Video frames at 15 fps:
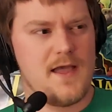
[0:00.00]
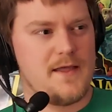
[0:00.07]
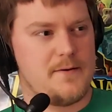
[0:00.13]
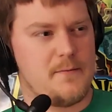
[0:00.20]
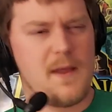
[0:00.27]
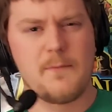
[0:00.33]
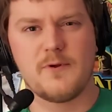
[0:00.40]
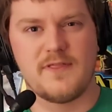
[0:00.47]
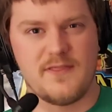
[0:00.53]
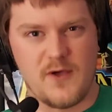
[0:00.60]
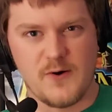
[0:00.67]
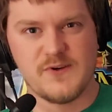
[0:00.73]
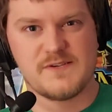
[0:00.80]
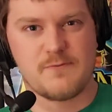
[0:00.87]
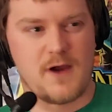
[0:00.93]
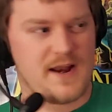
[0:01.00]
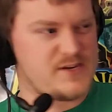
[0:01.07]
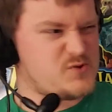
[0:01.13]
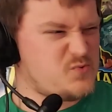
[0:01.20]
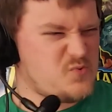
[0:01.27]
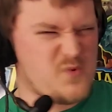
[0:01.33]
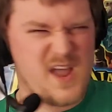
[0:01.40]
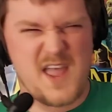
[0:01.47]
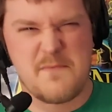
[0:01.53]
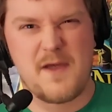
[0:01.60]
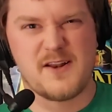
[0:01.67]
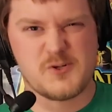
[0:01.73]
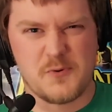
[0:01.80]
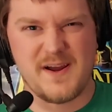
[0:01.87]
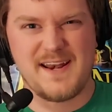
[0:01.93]
remember those products way
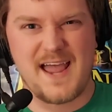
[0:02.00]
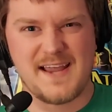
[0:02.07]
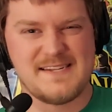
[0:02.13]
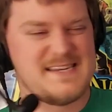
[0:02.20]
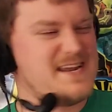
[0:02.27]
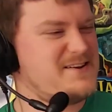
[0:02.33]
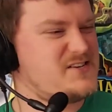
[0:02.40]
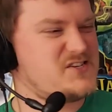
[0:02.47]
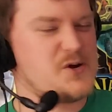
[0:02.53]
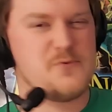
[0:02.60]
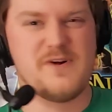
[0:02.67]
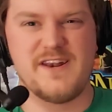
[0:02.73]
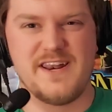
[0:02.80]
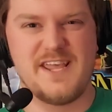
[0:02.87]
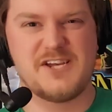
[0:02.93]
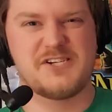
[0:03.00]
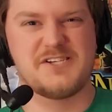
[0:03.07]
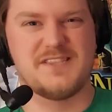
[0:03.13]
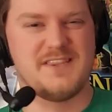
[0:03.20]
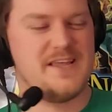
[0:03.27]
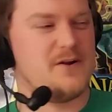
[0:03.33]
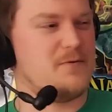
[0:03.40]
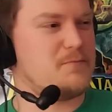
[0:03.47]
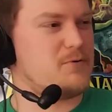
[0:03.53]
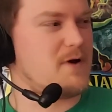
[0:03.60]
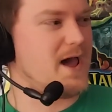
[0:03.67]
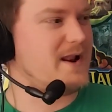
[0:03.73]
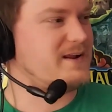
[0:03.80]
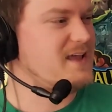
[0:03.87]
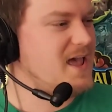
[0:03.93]
back 2019? So niche little
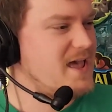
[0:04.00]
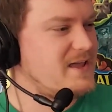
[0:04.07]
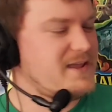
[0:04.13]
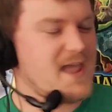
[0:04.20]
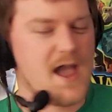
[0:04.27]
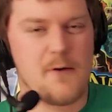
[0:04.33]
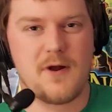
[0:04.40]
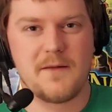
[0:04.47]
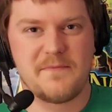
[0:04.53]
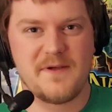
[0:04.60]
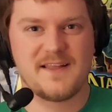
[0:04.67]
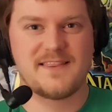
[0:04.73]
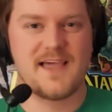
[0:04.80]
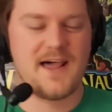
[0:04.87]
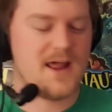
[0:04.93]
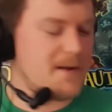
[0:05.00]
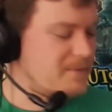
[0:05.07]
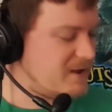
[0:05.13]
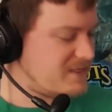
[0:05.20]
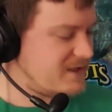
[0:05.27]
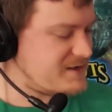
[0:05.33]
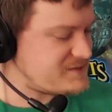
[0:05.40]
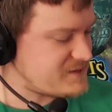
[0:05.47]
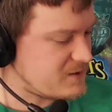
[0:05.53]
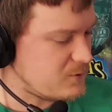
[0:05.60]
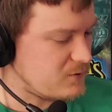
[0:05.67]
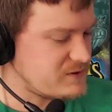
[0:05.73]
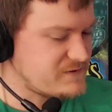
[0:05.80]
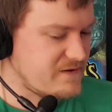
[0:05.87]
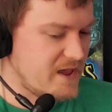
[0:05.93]
product. Yeah, I want to pick that up. I think it's going to
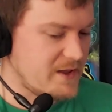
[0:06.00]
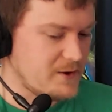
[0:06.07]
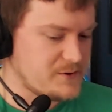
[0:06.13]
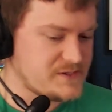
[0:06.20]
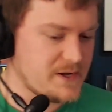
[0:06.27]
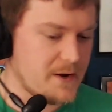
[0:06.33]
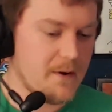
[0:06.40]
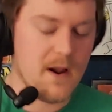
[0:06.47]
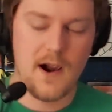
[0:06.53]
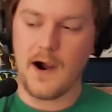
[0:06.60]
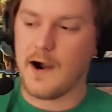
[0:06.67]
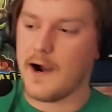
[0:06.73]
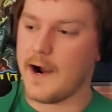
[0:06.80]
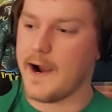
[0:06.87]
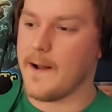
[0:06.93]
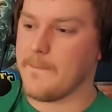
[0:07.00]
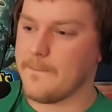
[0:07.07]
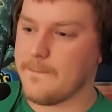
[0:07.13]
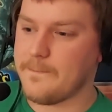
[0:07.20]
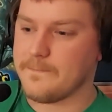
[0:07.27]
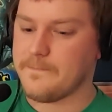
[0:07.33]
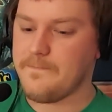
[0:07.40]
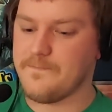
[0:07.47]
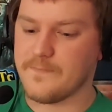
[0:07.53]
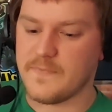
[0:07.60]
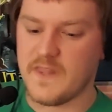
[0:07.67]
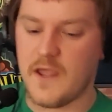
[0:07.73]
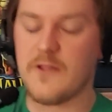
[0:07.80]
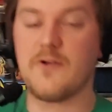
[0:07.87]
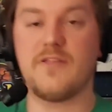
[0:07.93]
hold its value." So,
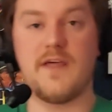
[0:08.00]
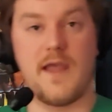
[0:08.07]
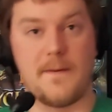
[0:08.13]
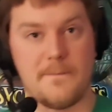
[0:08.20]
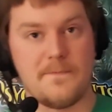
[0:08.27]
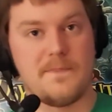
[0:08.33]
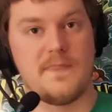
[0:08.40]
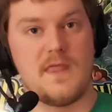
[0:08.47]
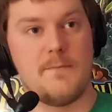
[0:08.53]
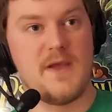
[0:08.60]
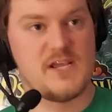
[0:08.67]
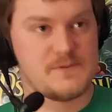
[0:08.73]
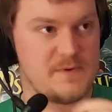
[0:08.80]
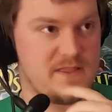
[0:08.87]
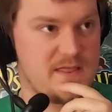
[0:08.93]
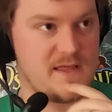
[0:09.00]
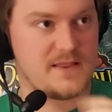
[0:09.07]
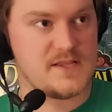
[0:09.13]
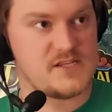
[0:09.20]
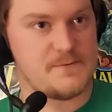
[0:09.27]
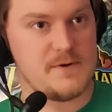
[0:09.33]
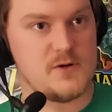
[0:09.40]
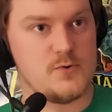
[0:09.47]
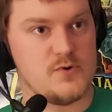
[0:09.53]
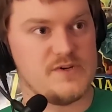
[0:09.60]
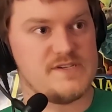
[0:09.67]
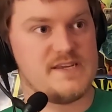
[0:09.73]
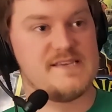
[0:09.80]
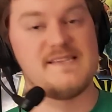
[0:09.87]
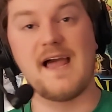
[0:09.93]
the other thing that makes me think that Speed
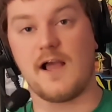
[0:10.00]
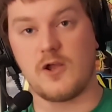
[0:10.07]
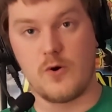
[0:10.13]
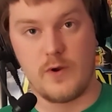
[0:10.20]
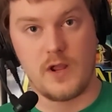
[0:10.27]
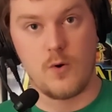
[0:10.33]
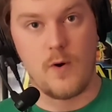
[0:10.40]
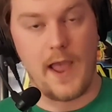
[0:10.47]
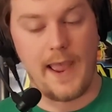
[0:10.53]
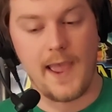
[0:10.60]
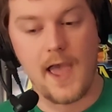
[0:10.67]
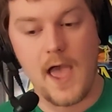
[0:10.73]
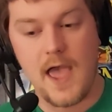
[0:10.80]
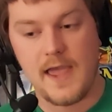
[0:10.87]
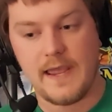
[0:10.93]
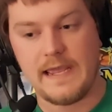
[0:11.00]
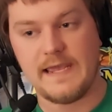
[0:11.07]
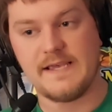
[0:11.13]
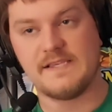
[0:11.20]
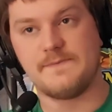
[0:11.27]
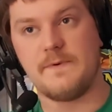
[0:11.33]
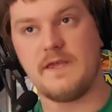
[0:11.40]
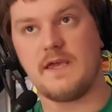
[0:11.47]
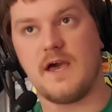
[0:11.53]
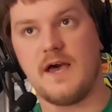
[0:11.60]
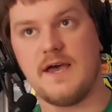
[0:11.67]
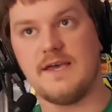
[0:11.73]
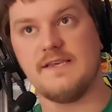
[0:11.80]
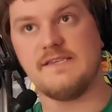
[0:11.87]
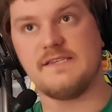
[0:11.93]
Duels is not going away is
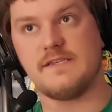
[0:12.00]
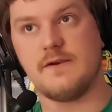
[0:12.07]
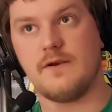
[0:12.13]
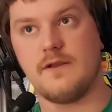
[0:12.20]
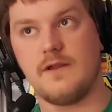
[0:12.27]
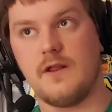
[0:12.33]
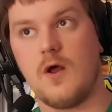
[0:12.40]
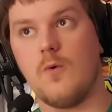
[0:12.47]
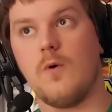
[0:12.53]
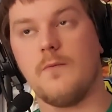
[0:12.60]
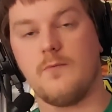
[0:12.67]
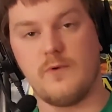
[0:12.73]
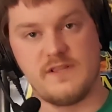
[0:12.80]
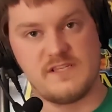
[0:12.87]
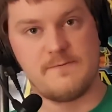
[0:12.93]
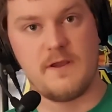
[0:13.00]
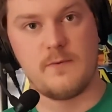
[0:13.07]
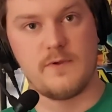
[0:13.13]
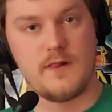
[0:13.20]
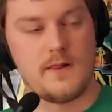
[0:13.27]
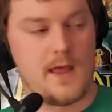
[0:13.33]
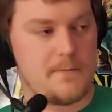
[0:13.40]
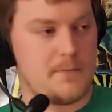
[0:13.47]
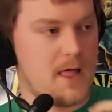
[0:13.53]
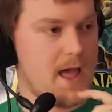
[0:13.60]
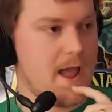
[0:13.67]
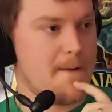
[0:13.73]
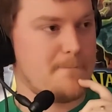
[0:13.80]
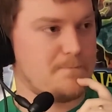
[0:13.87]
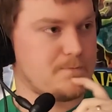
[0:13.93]
because when speaking with the Lamb
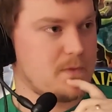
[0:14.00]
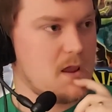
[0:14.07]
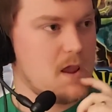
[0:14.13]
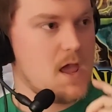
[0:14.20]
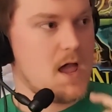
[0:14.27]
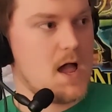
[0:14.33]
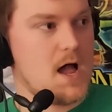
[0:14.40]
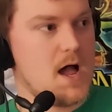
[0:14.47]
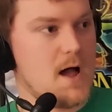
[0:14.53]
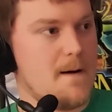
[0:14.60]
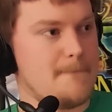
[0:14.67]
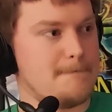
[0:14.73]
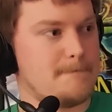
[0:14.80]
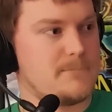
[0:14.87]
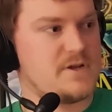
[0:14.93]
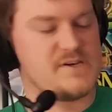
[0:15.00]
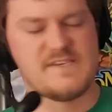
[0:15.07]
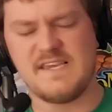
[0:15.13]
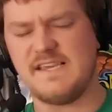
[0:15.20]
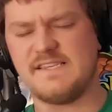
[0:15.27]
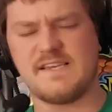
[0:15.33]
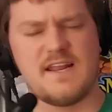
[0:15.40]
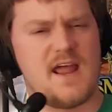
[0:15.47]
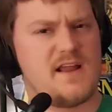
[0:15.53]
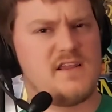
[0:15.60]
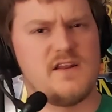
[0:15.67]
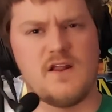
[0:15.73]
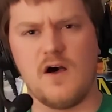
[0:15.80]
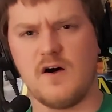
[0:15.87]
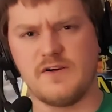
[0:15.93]
Lion, because he's
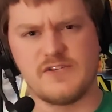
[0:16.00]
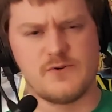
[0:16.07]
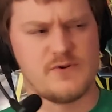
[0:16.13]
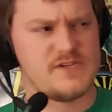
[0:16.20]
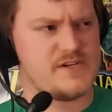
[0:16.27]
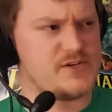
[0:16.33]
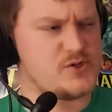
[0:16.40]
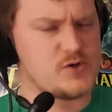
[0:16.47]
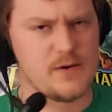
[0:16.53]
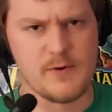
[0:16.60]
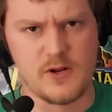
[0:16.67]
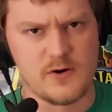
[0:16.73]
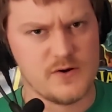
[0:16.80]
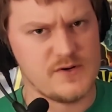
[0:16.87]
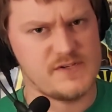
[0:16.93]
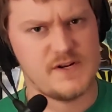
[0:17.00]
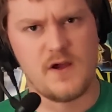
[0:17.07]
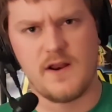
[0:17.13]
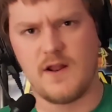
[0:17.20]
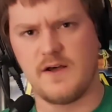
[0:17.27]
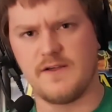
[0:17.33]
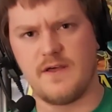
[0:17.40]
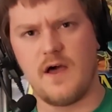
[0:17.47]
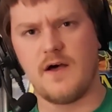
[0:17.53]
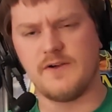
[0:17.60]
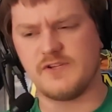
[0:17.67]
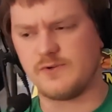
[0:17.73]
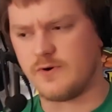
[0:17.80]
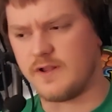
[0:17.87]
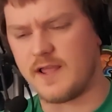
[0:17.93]
connected to all sorts of distributors and
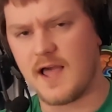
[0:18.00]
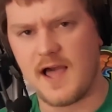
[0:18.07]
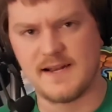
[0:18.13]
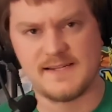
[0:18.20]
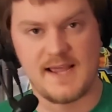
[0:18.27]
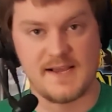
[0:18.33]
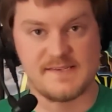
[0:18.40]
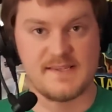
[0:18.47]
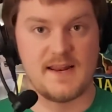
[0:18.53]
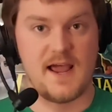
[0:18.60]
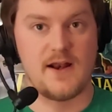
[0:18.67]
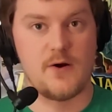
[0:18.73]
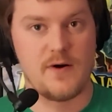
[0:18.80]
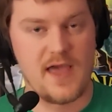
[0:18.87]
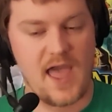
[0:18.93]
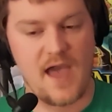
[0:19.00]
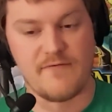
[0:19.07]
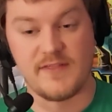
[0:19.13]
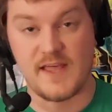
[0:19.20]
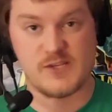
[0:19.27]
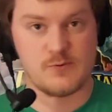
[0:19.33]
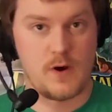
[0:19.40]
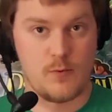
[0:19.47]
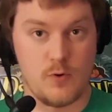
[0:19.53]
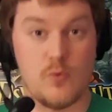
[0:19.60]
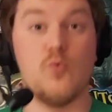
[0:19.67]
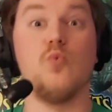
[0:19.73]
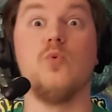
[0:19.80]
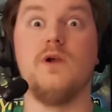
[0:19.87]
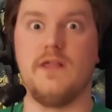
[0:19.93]
all sort of contacts that I don't have, and that's why we're
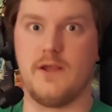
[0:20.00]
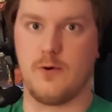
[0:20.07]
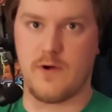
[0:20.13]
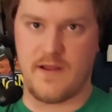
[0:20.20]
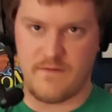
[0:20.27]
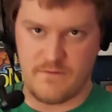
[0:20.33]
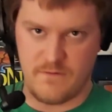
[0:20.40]
really great